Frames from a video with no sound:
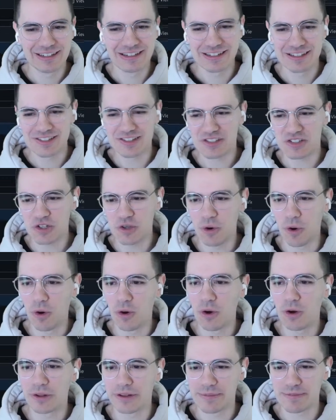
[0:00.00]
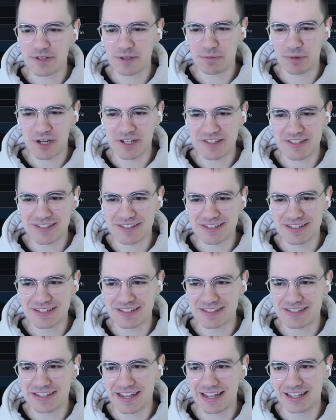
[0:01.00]
This is too old. I'm surprised this didn't
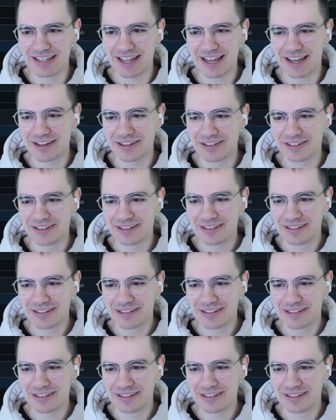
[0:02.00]
stale out.